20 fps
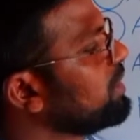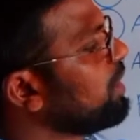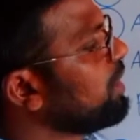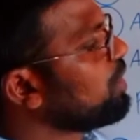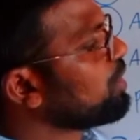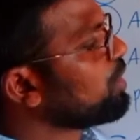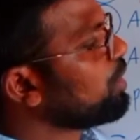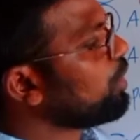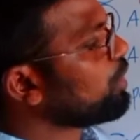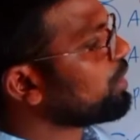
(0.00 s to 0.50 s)

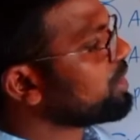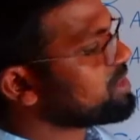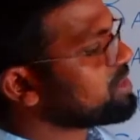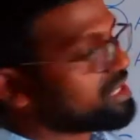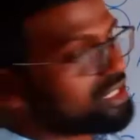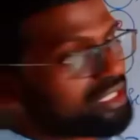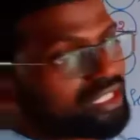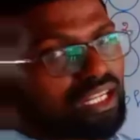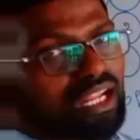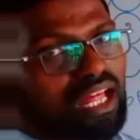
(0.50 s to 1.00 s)
or
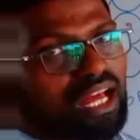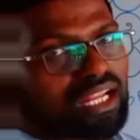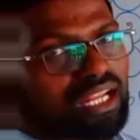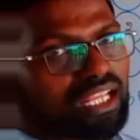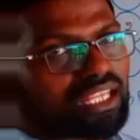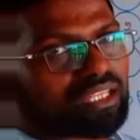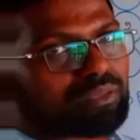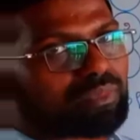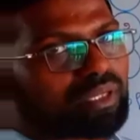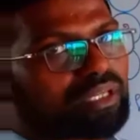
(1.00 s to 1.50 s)
horizontal
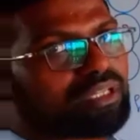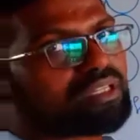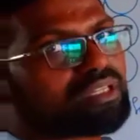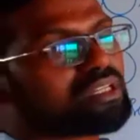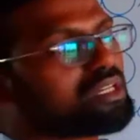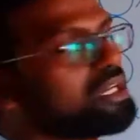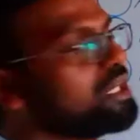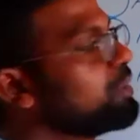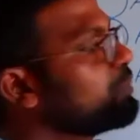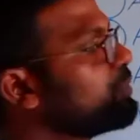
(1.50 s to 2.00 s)
alignment
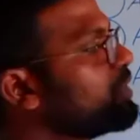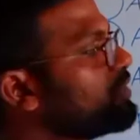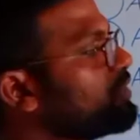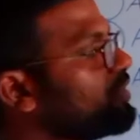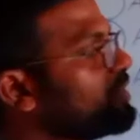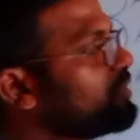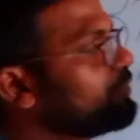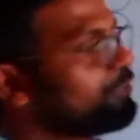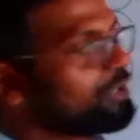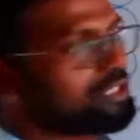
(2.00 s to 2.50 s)

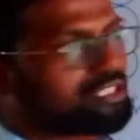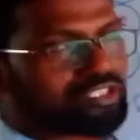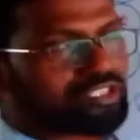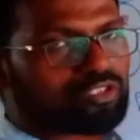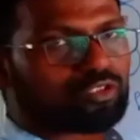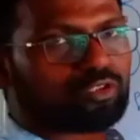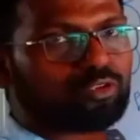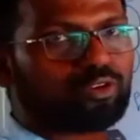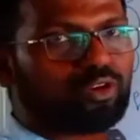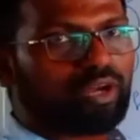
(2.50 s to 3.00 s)
between first
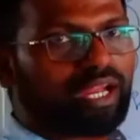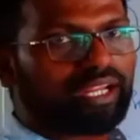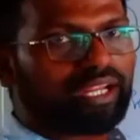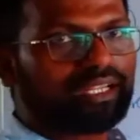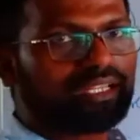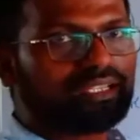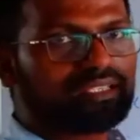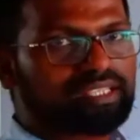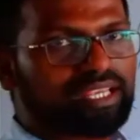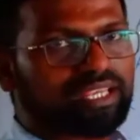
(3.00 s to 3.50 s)
row
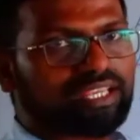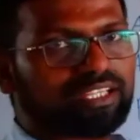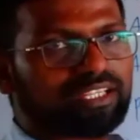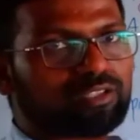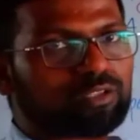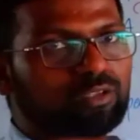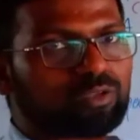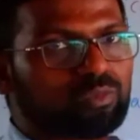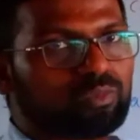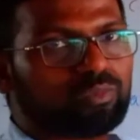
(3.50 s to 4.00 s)
and second
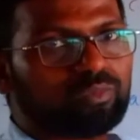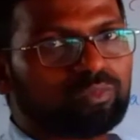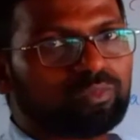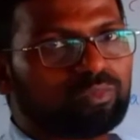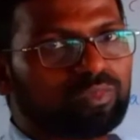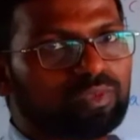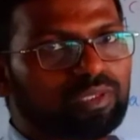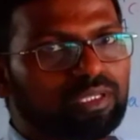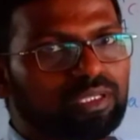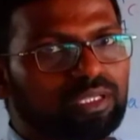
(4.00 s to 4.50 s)
row.
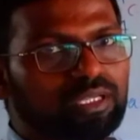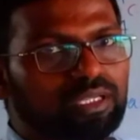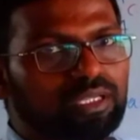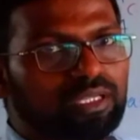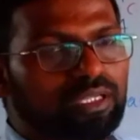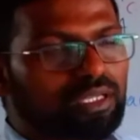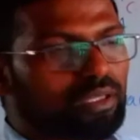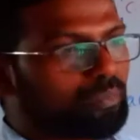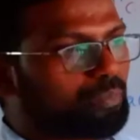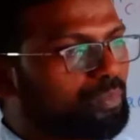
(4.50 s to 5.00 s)

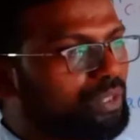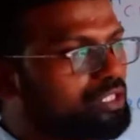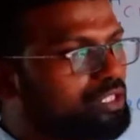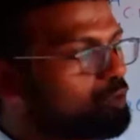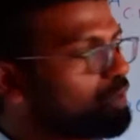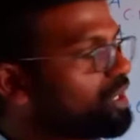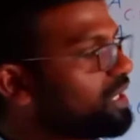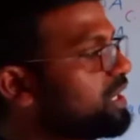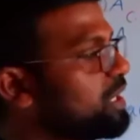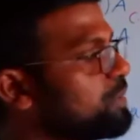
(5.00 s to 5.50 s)
But you
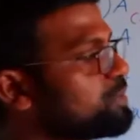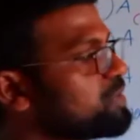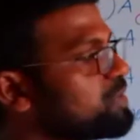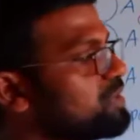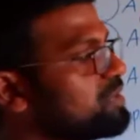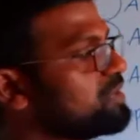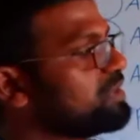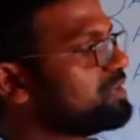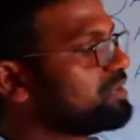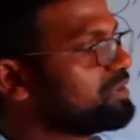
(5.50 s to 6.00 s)
can
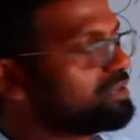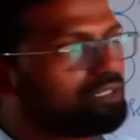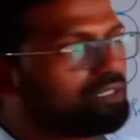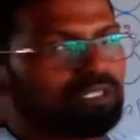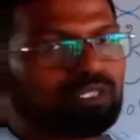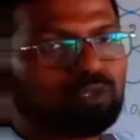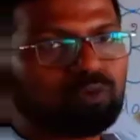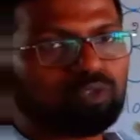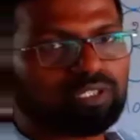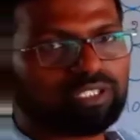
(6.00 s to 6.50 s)
observe the
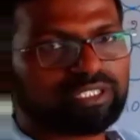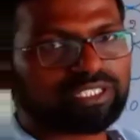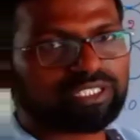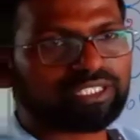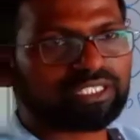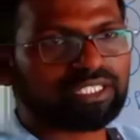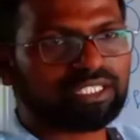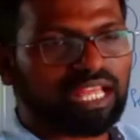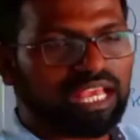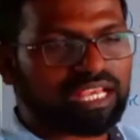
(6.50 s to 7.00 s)

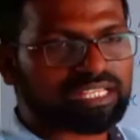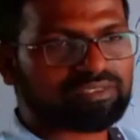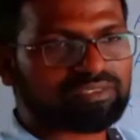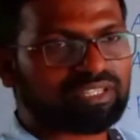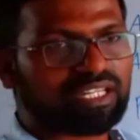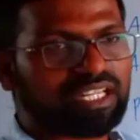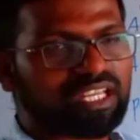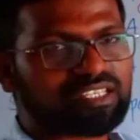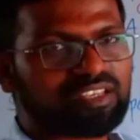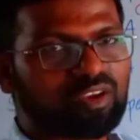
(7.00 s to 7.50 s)
vertical as
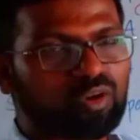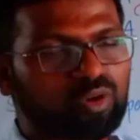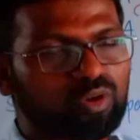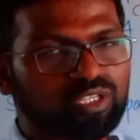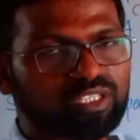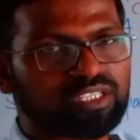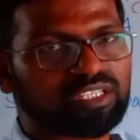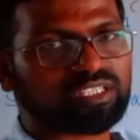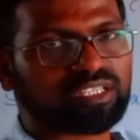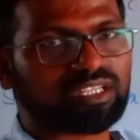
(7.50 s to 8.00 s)
well as
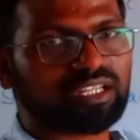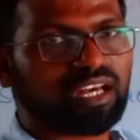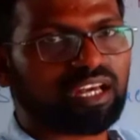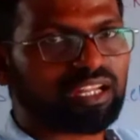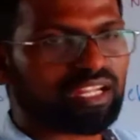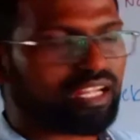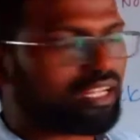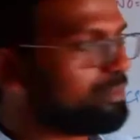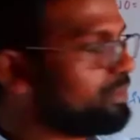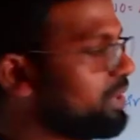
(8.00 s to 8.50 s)
horizontal
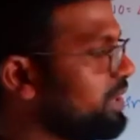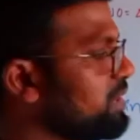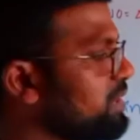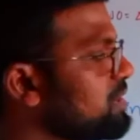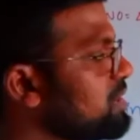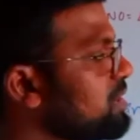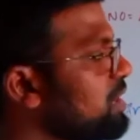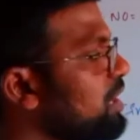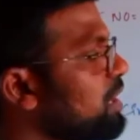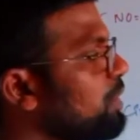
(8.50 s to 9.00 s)

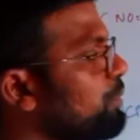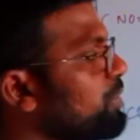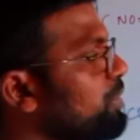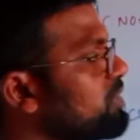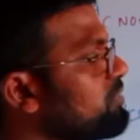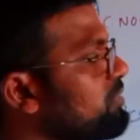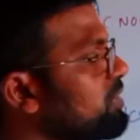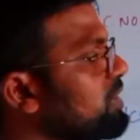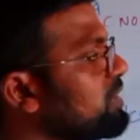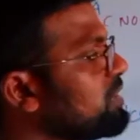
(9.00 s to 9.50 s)
alignment
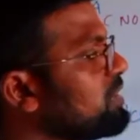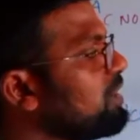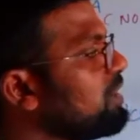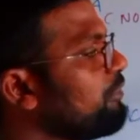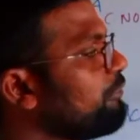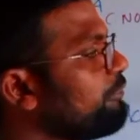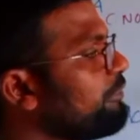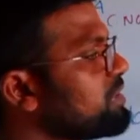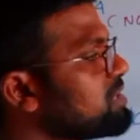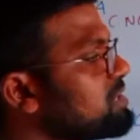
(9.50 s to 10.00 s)
between
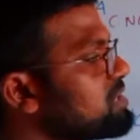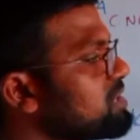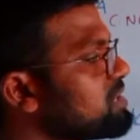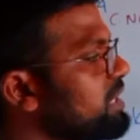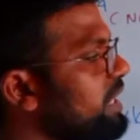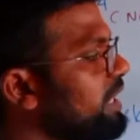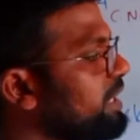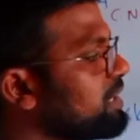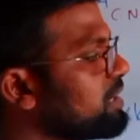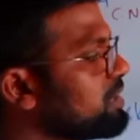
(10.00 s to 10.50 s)
first
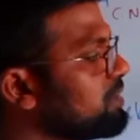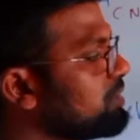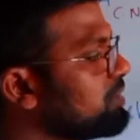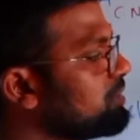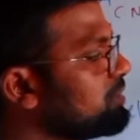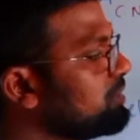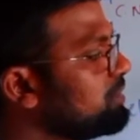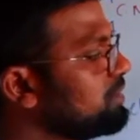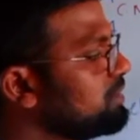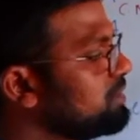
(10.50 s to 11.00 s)
and
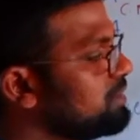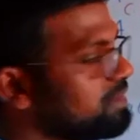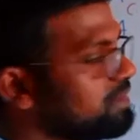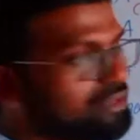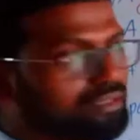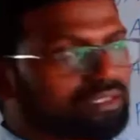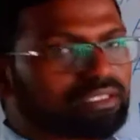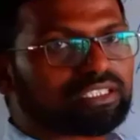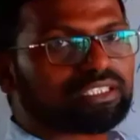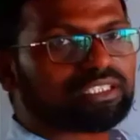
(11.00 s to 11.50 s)

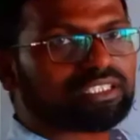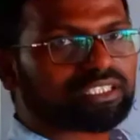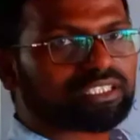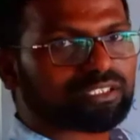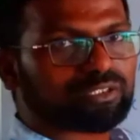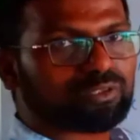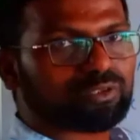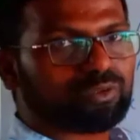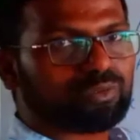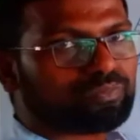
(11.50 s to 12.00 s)
third
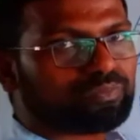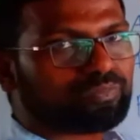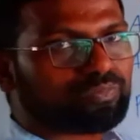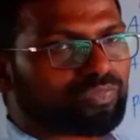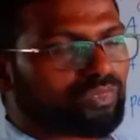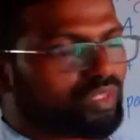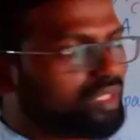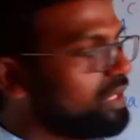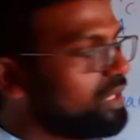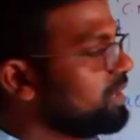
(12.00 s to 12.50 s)
row.
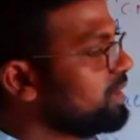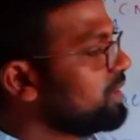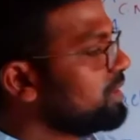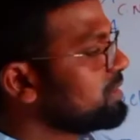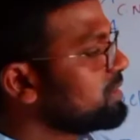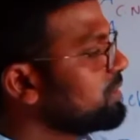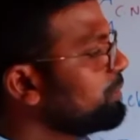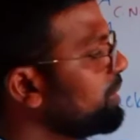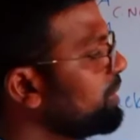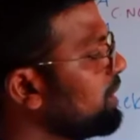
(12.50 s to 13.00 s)

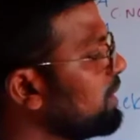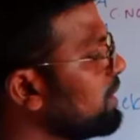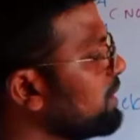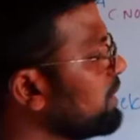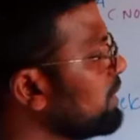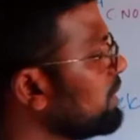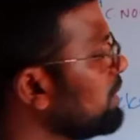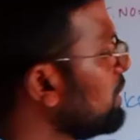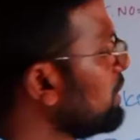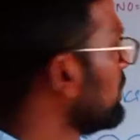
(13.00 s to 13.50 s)

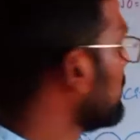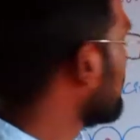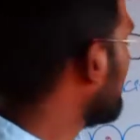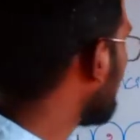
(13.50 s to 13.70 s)
Similarly, the